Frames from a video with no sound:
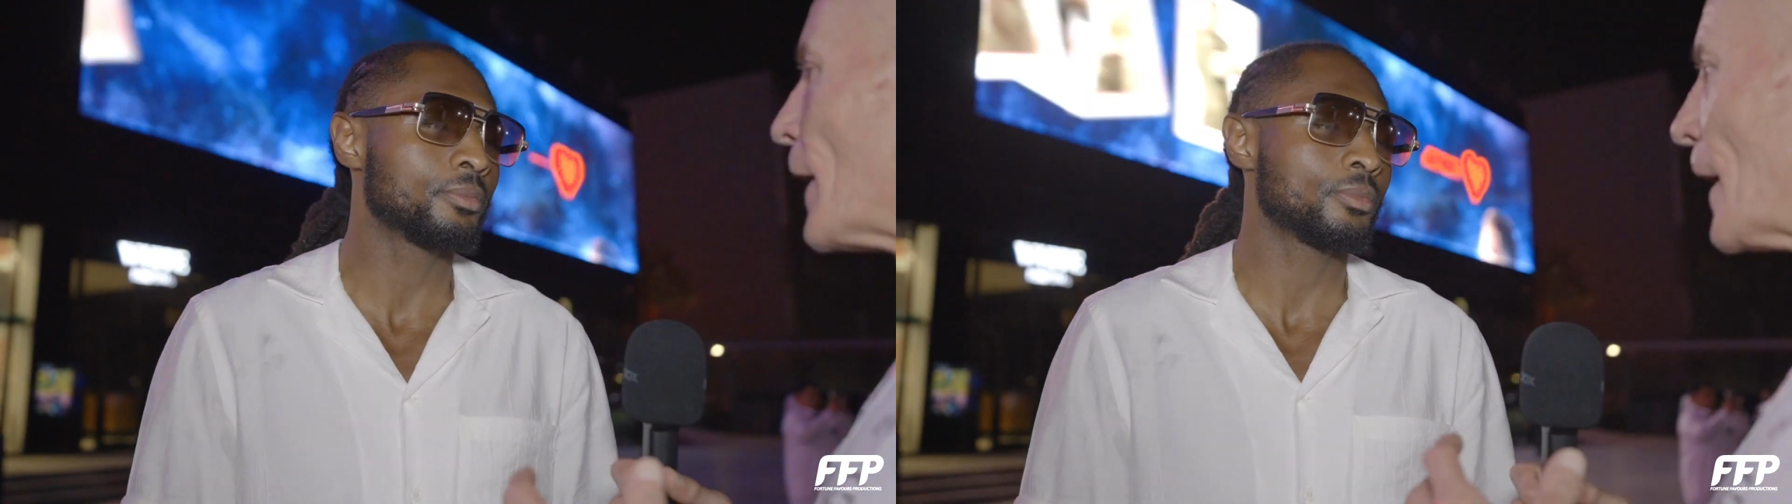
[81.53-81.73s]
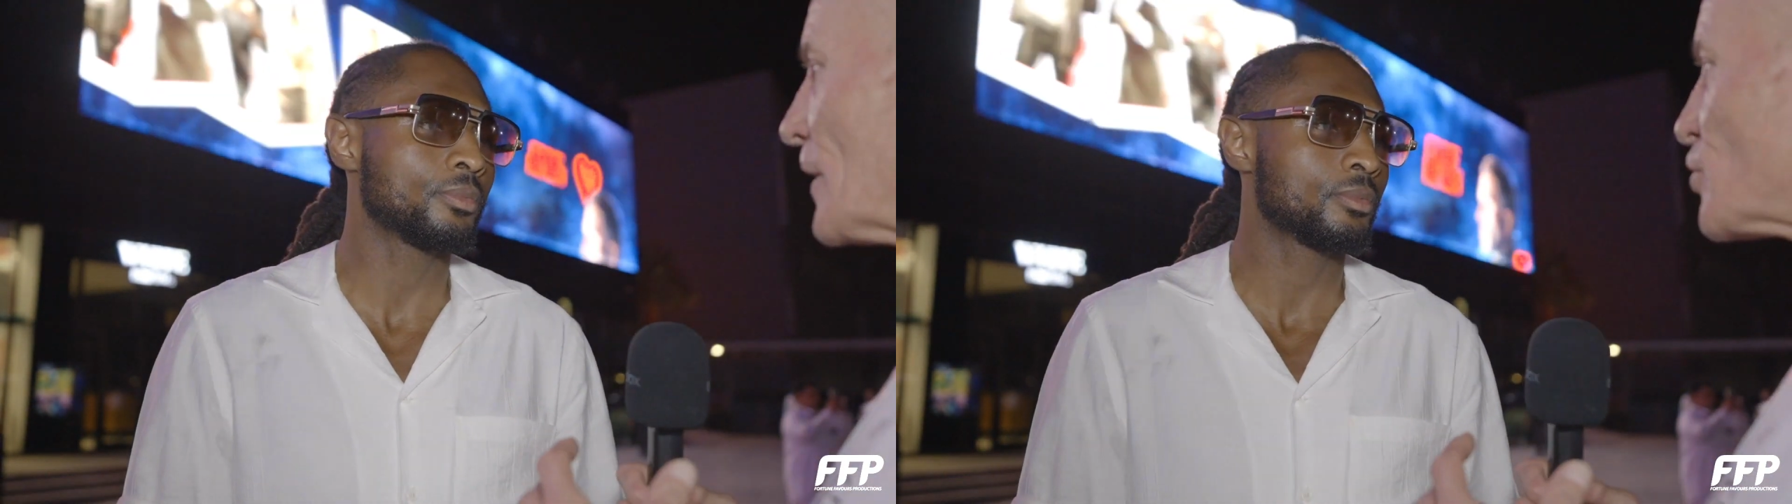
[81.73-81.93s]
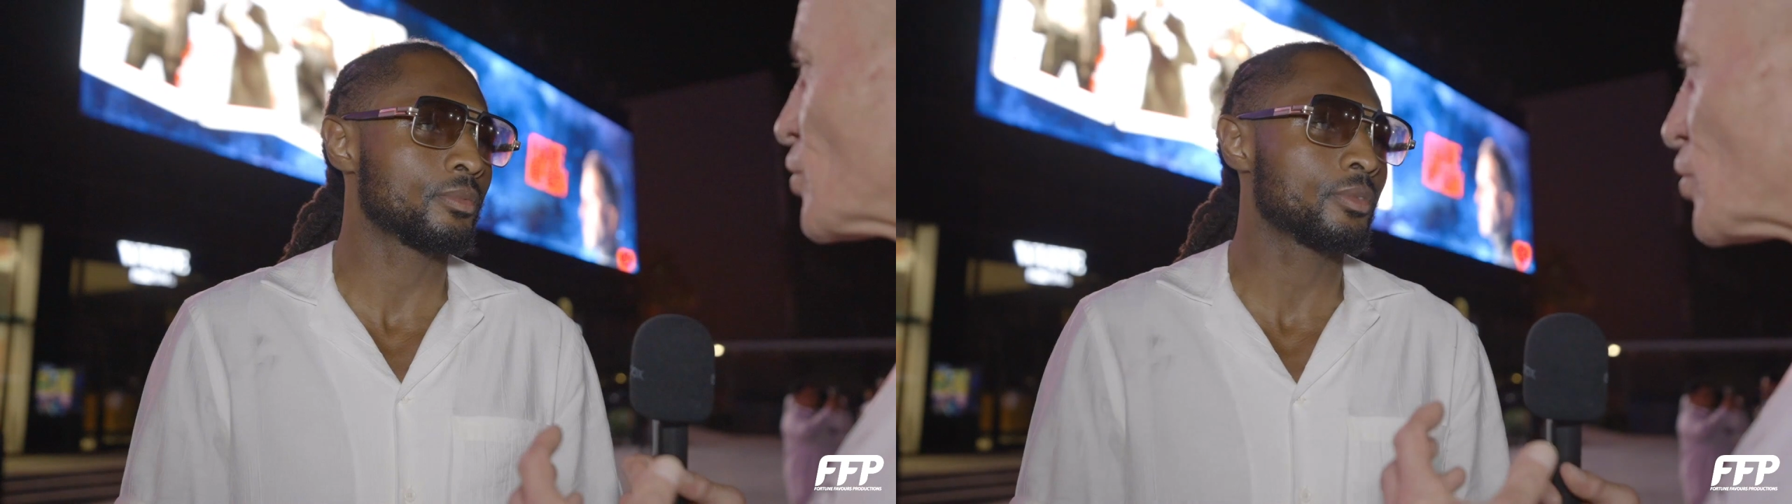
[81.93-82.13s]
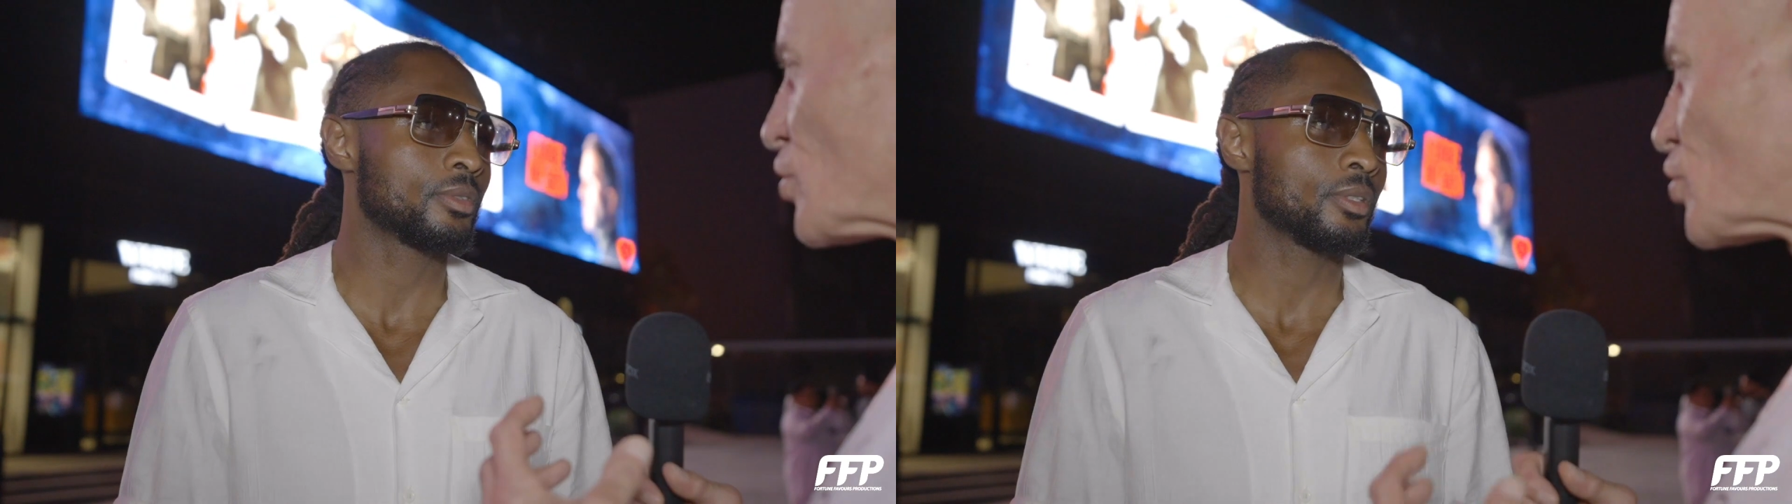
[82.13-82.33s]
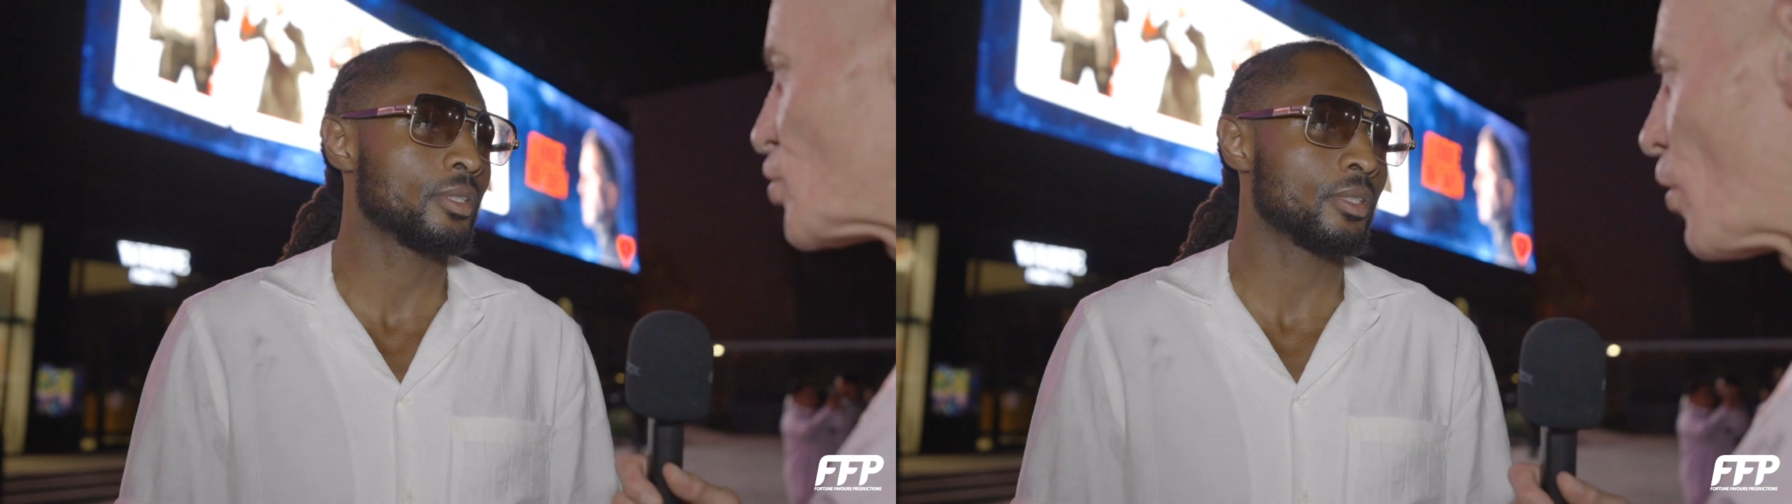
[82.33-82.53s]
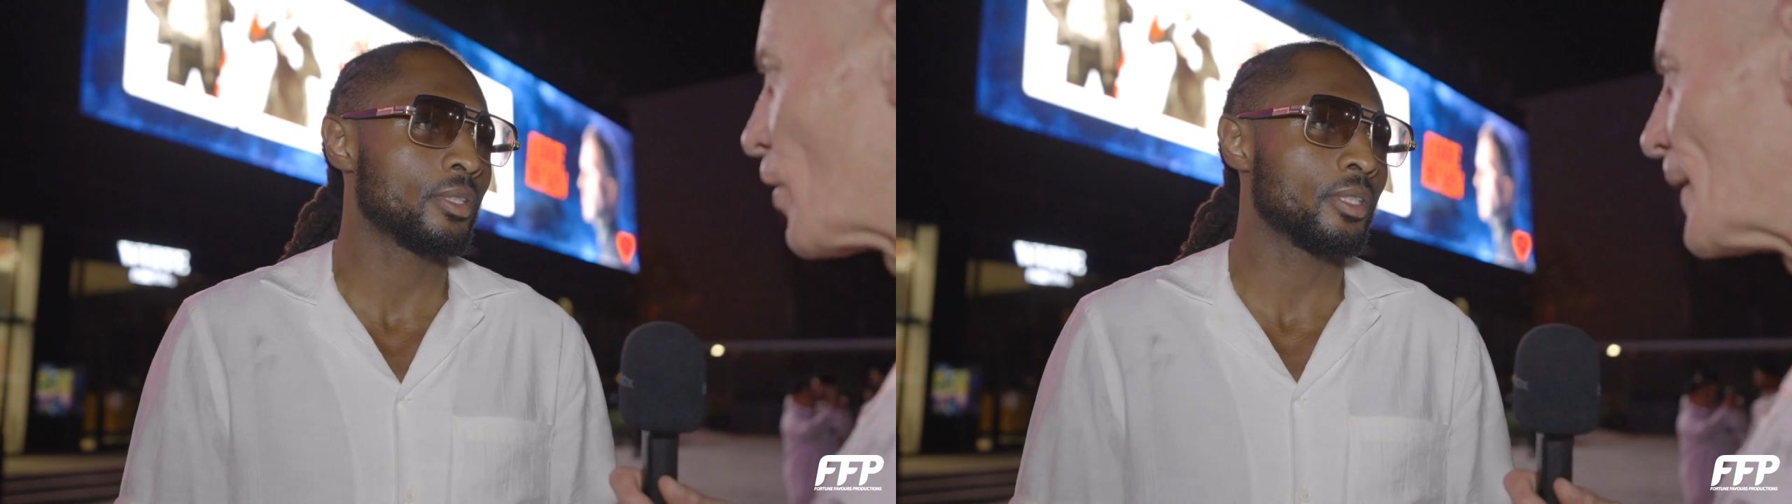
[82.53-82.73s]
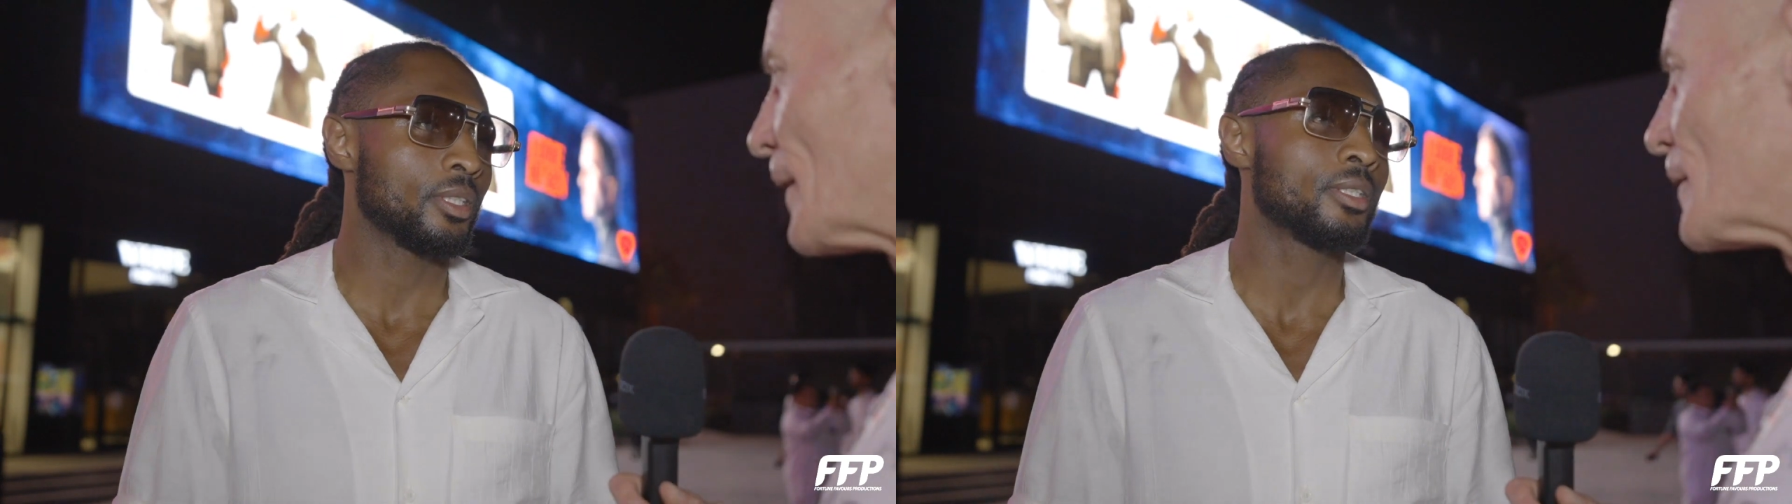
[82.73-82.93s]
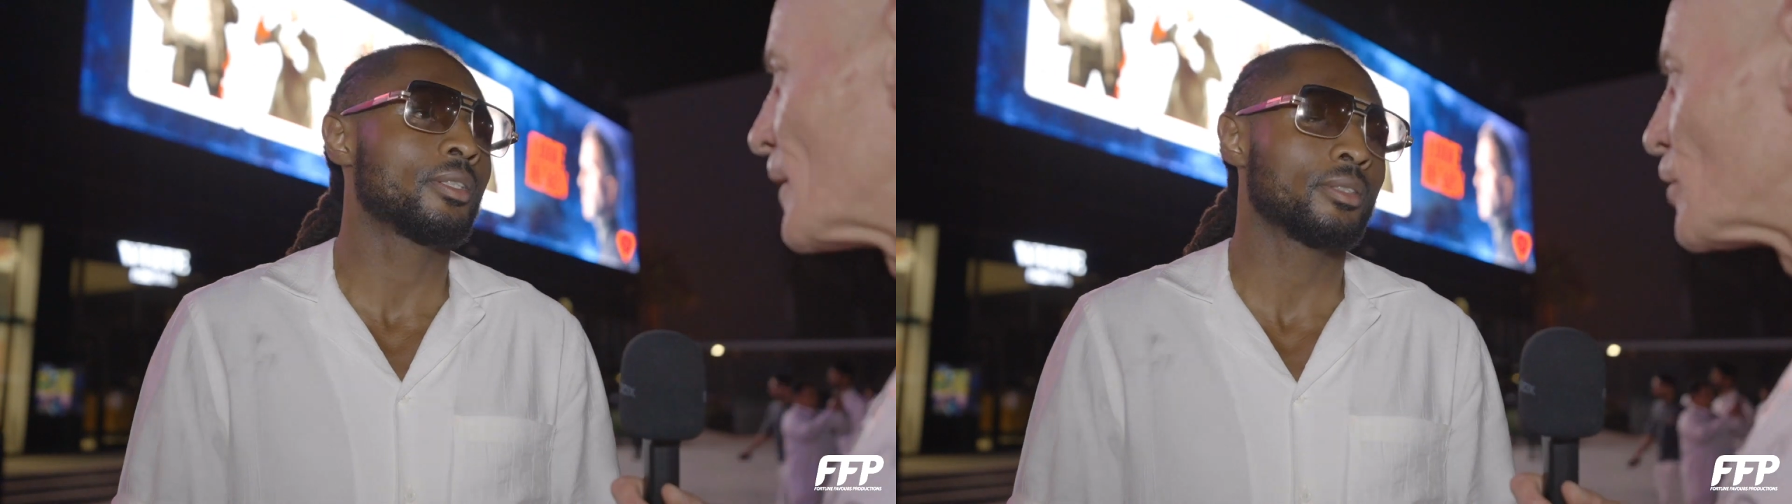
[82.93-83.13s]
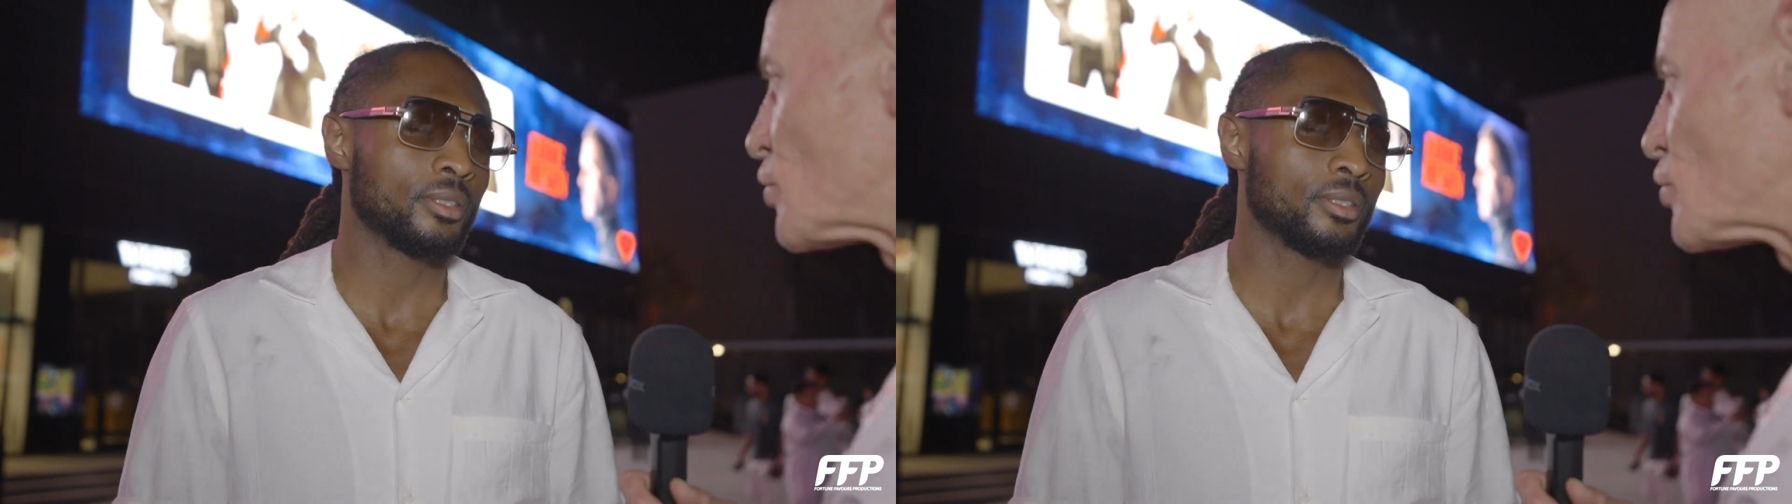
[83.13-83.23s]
it's just a solid,